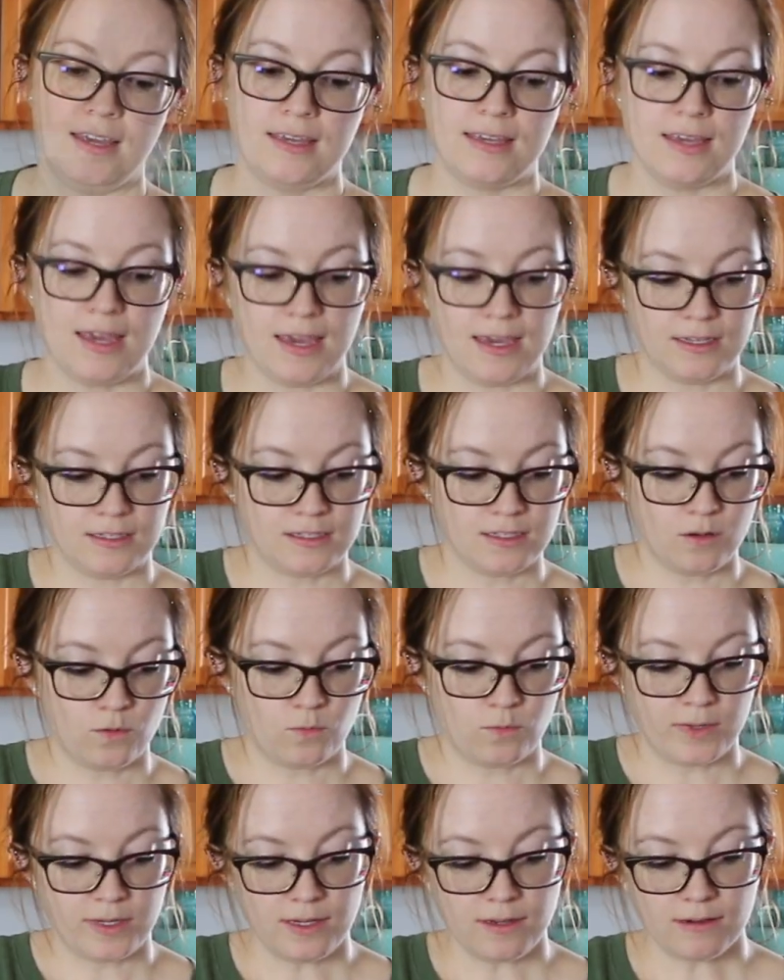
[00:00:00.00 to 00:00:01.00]
Okay, so
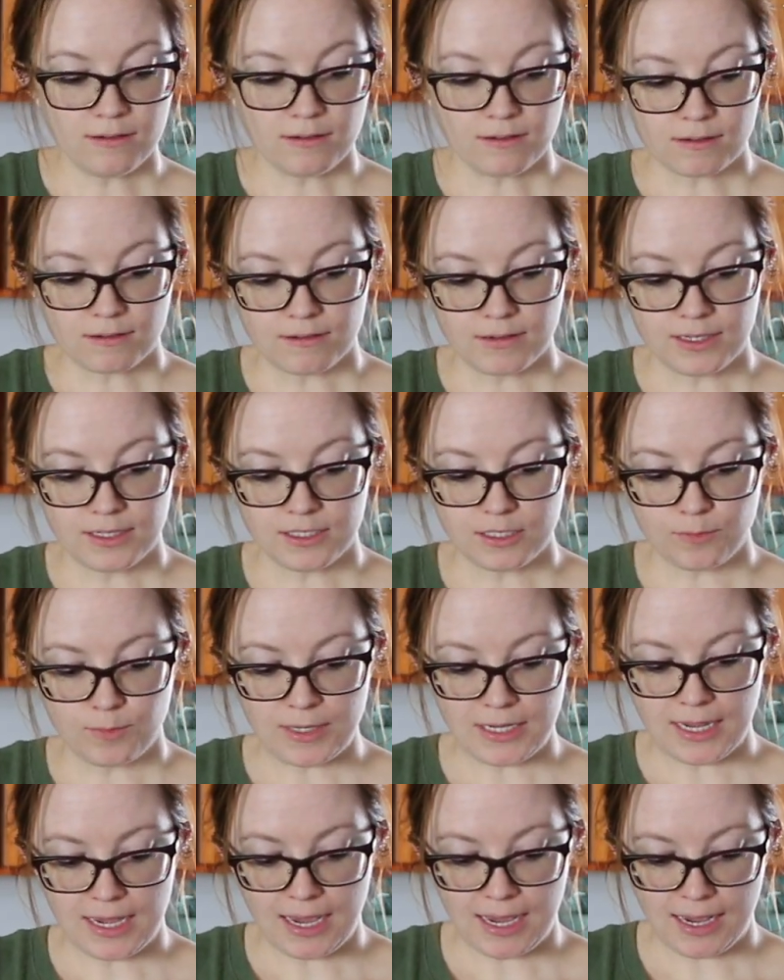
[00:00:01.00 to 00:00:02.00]
we are going to
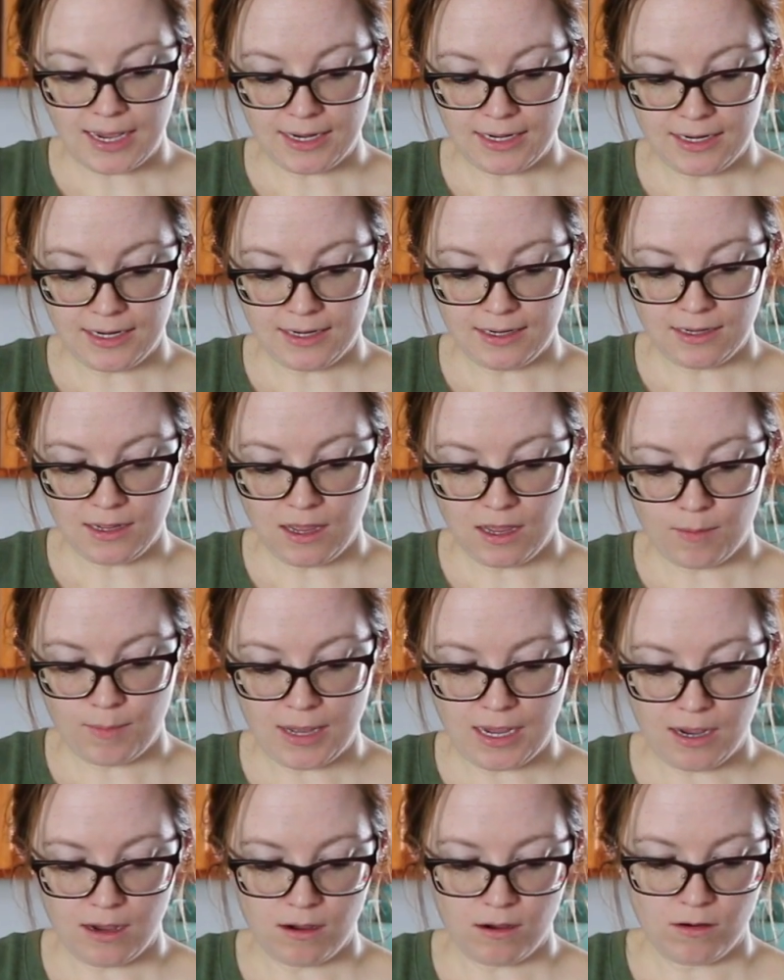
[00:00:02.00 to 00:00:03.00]
be adding
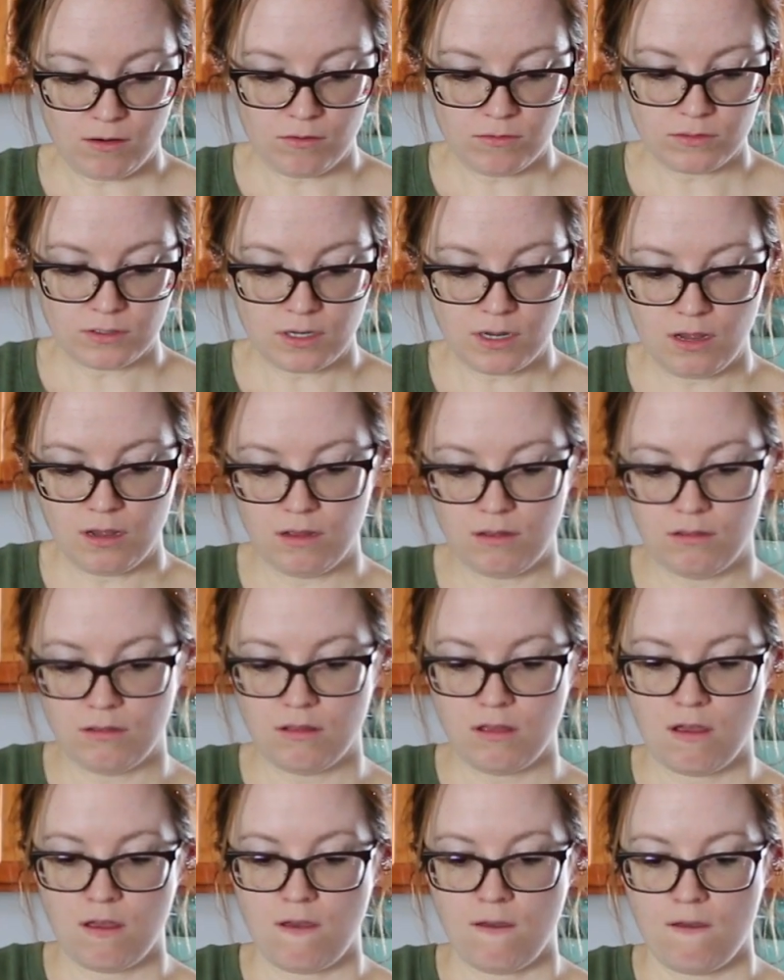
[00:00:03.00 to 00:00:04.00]
about
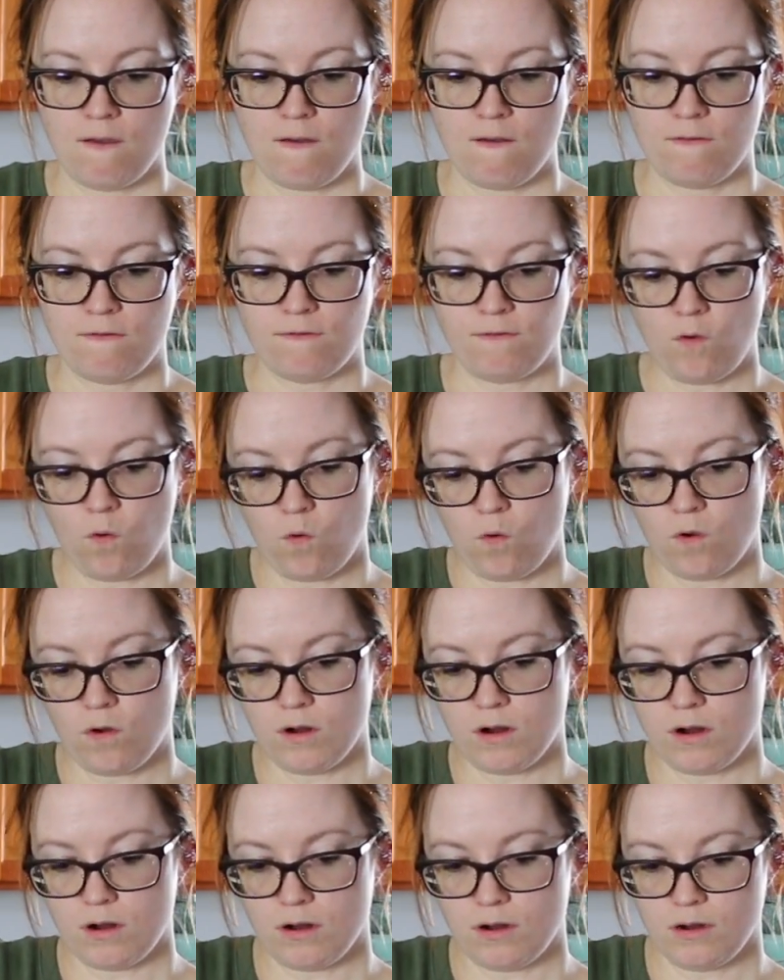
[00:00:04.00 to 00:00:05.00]

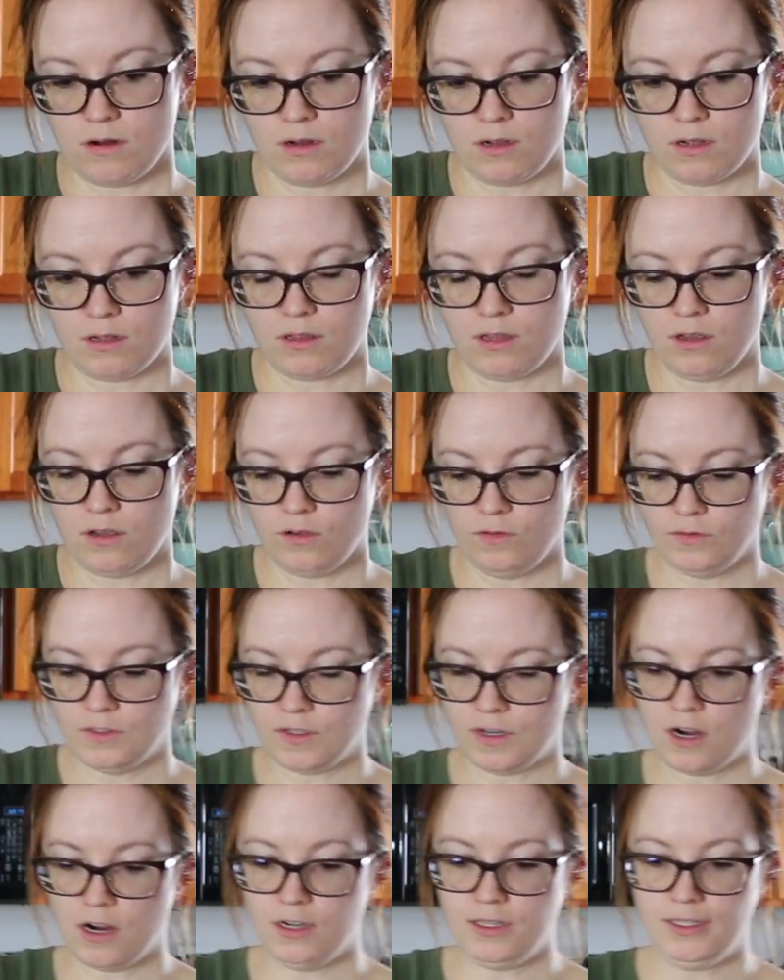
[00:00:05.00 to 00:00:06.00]
4 cloves
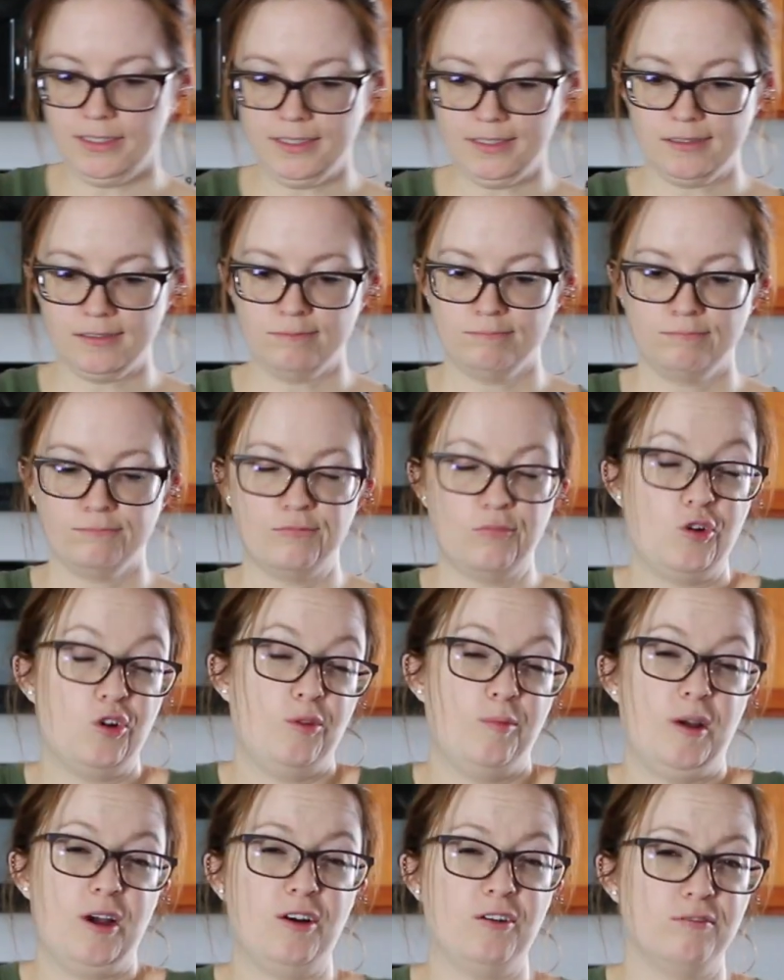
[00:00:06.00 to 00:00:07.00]
of garlic, or
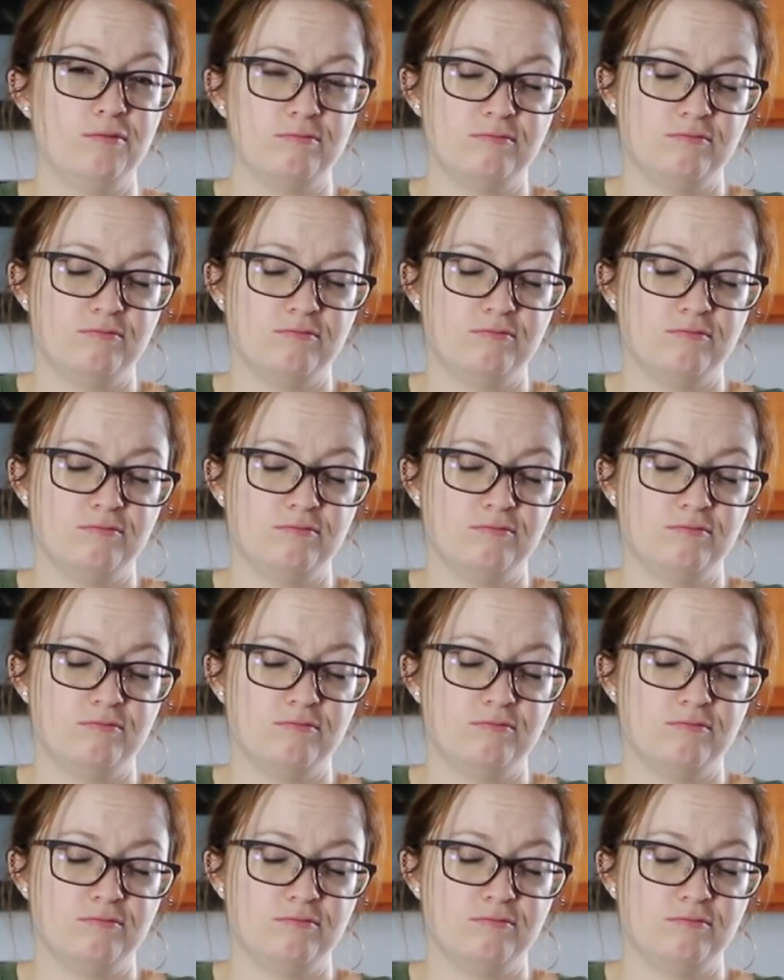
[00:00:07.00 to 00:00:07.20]
about